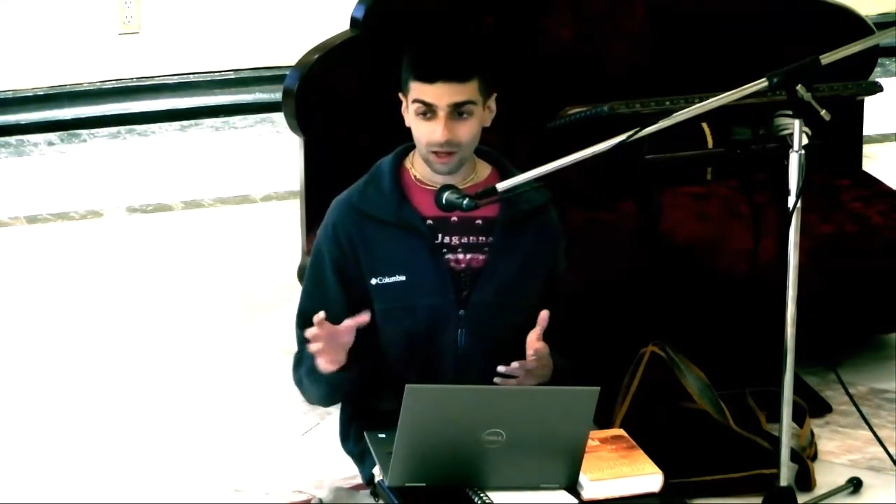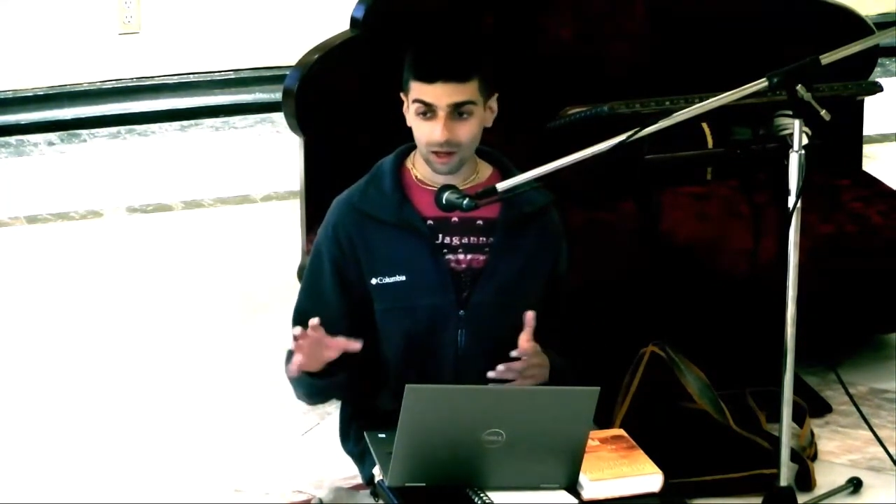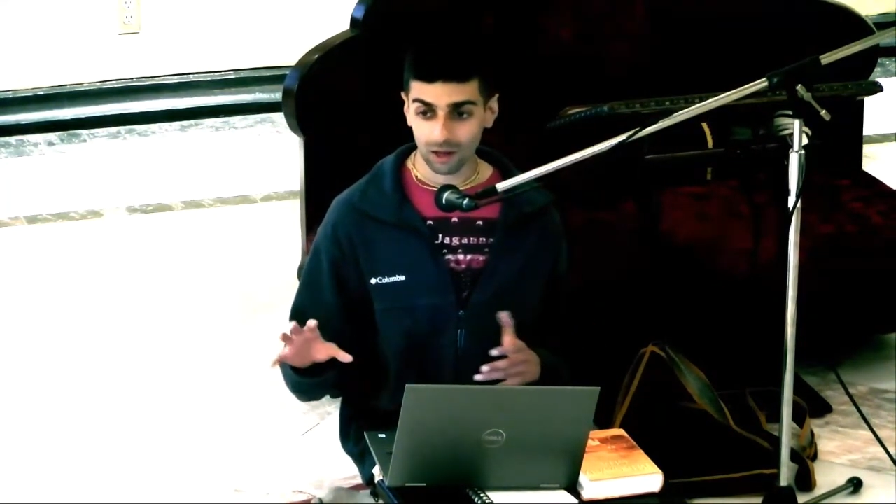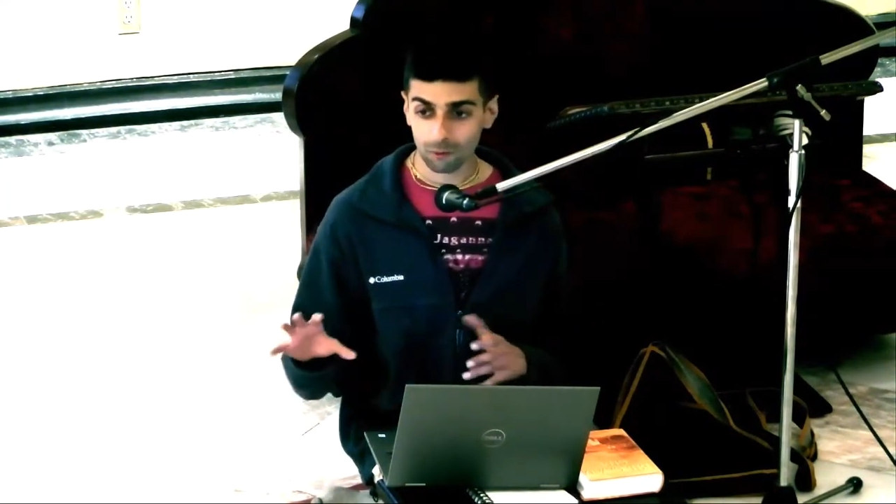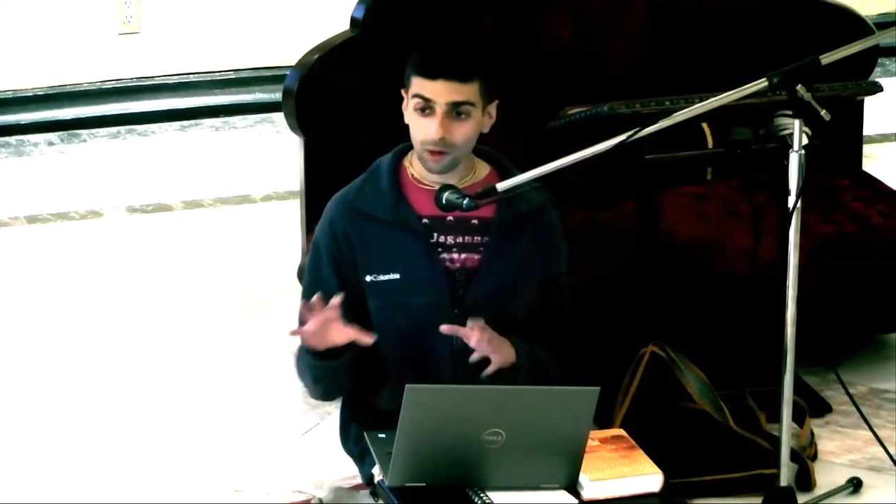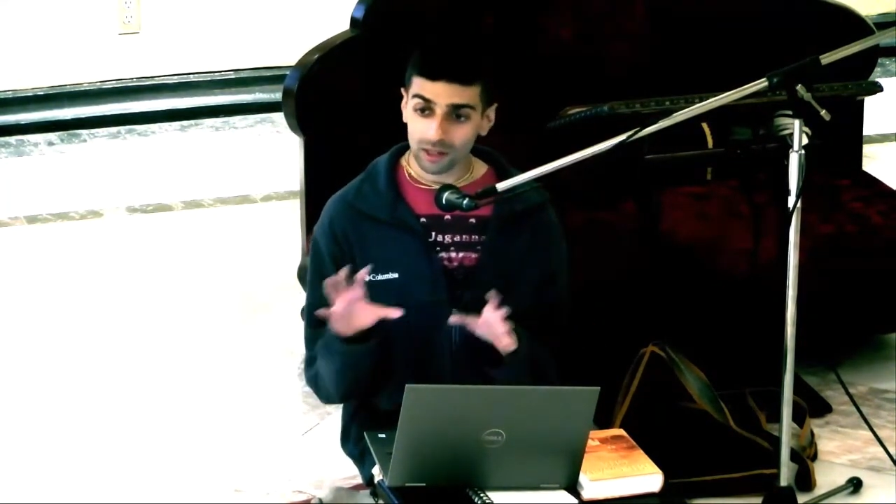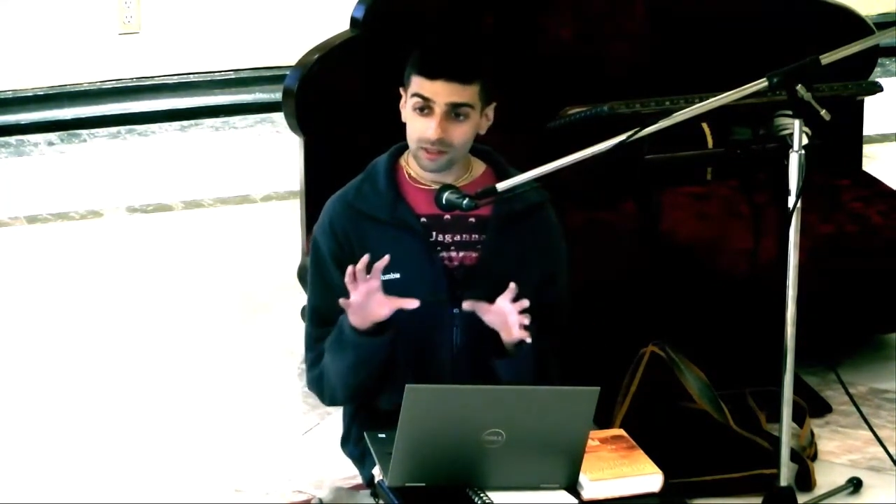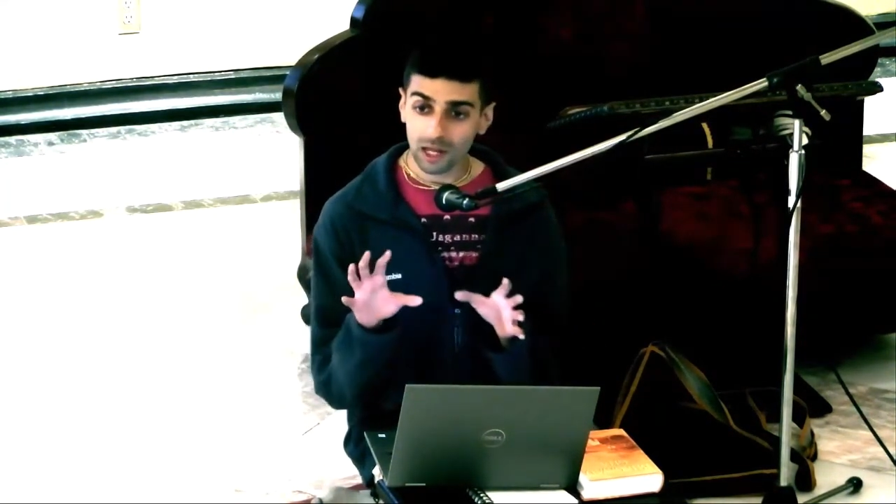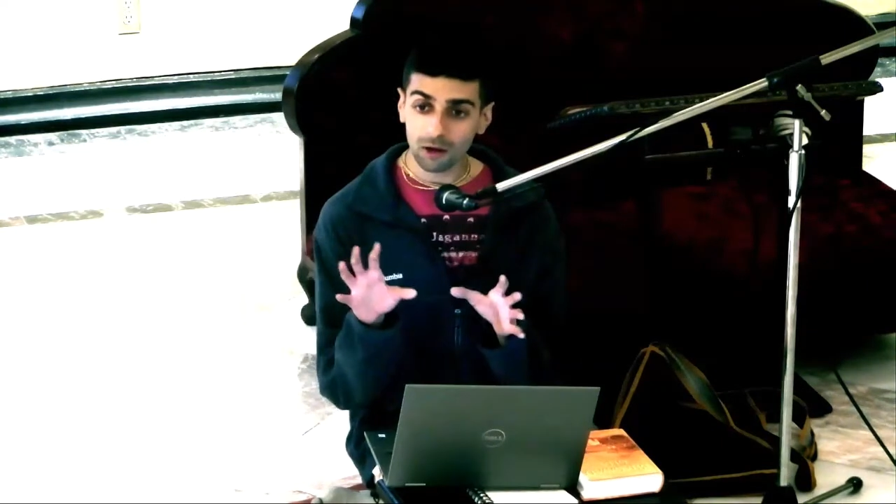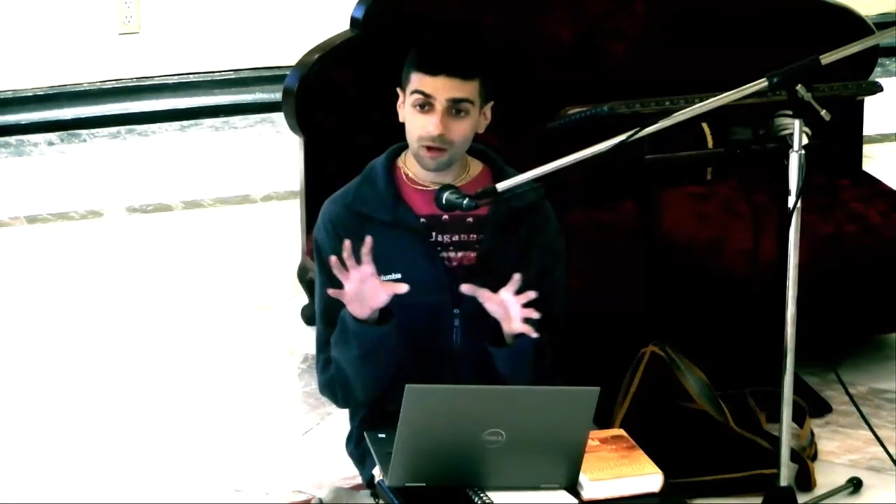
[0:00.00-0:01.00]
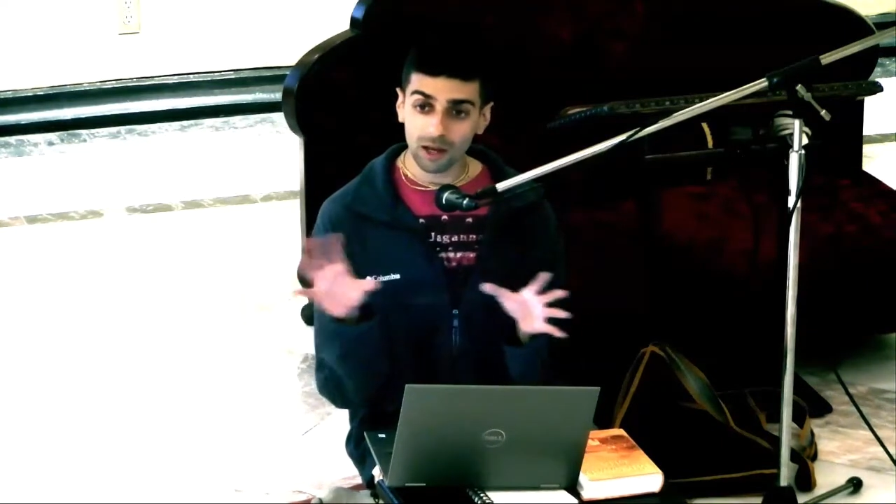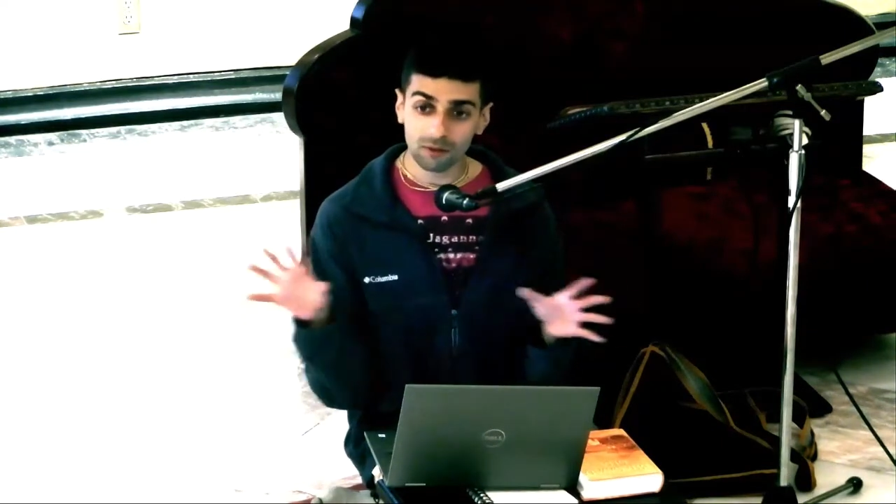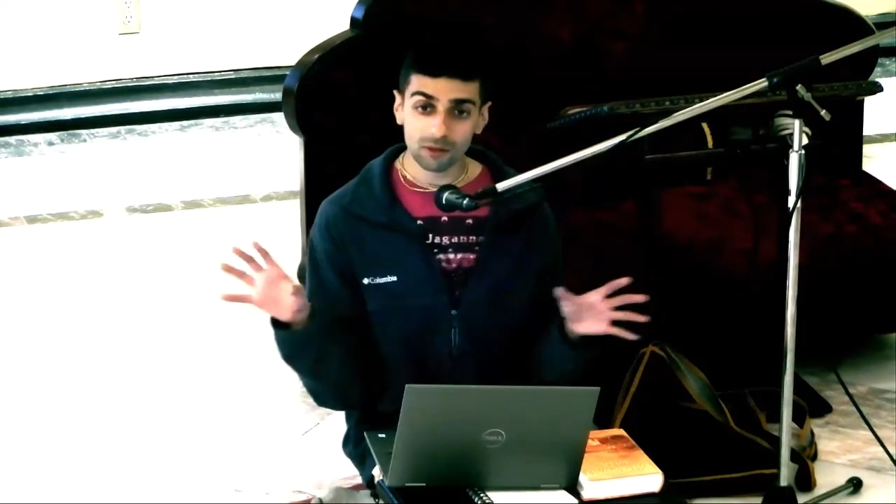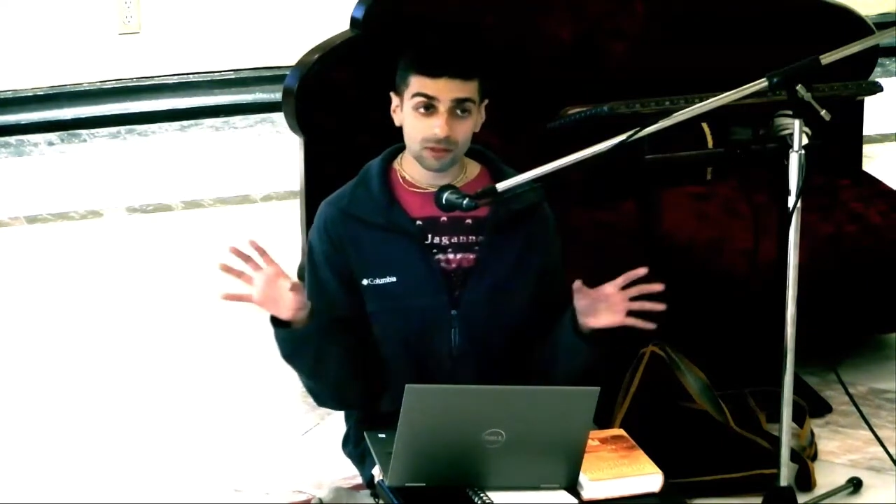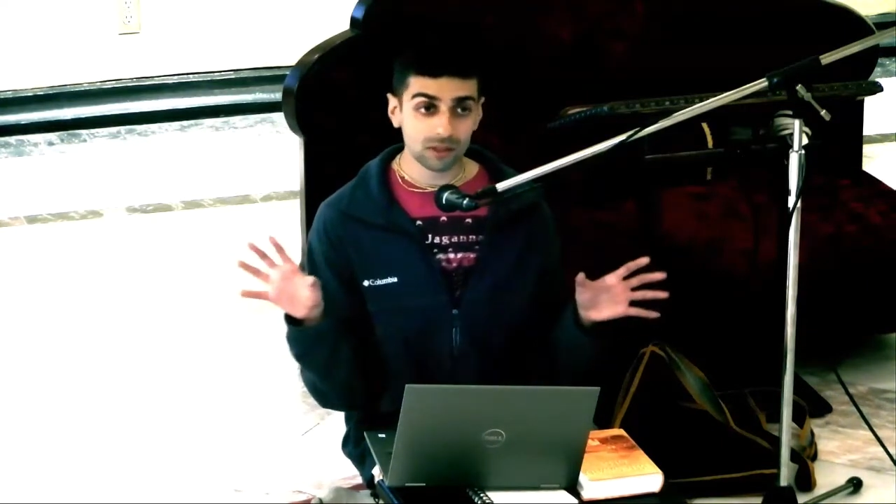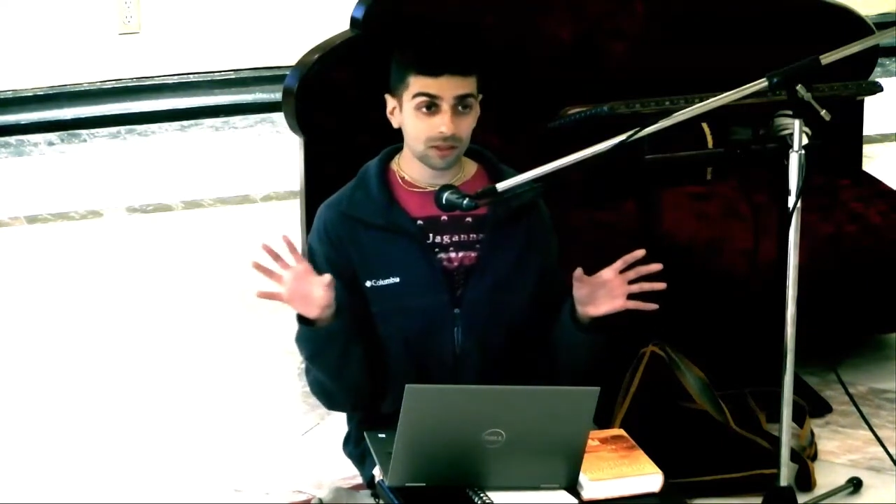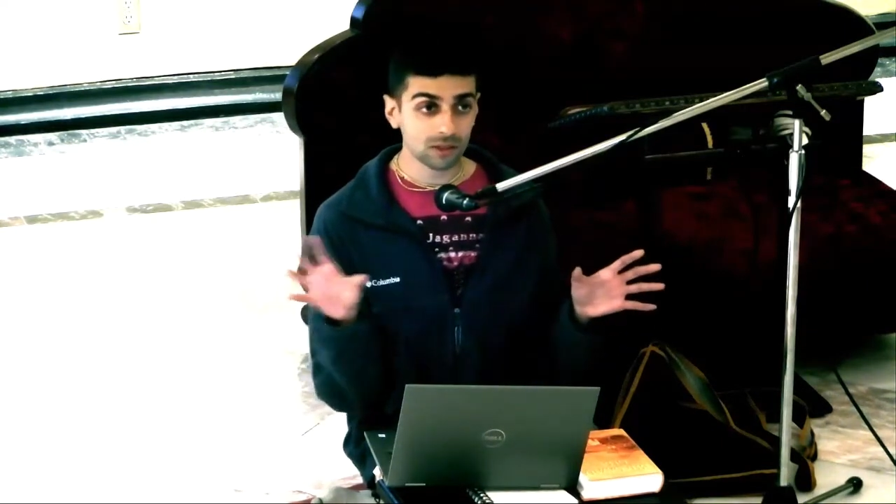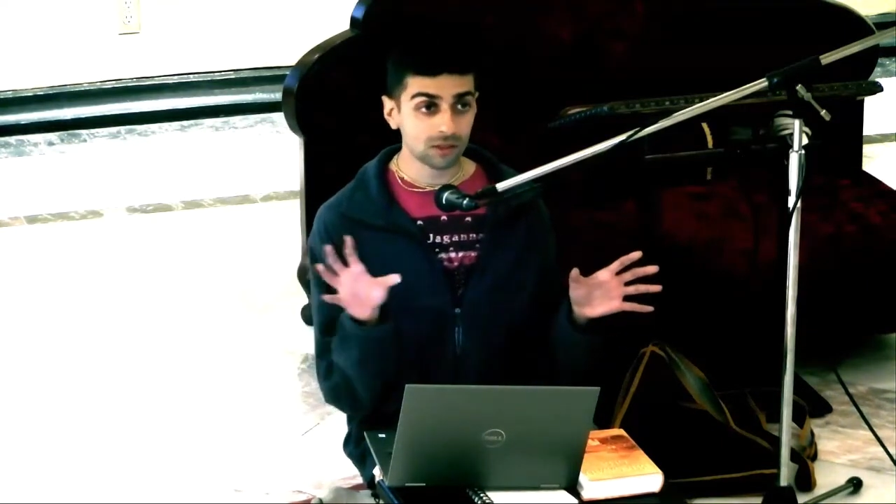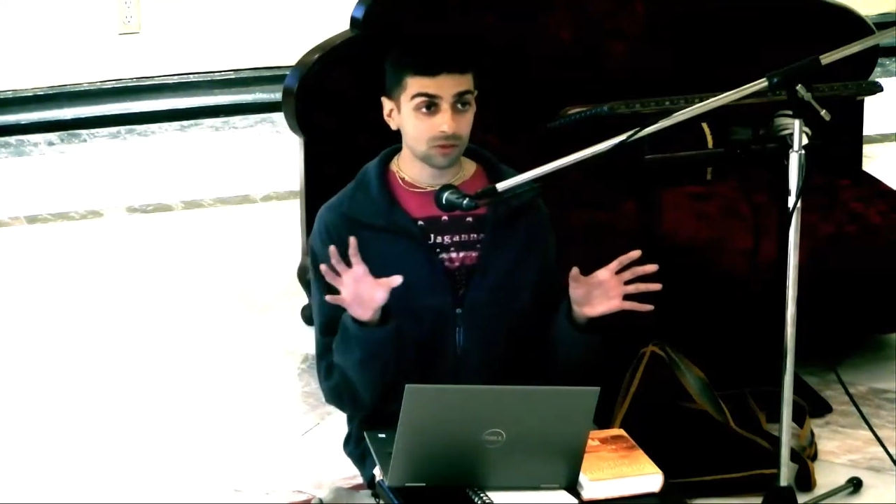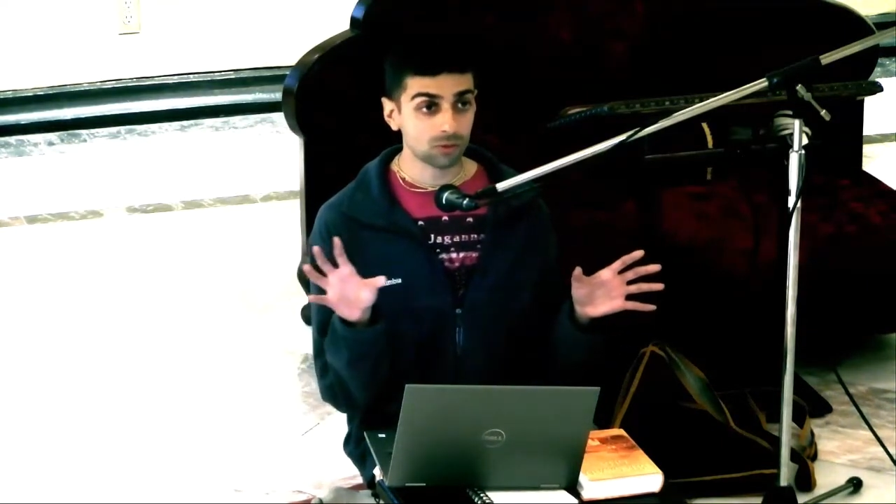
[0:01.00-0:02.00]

Right now, everything in this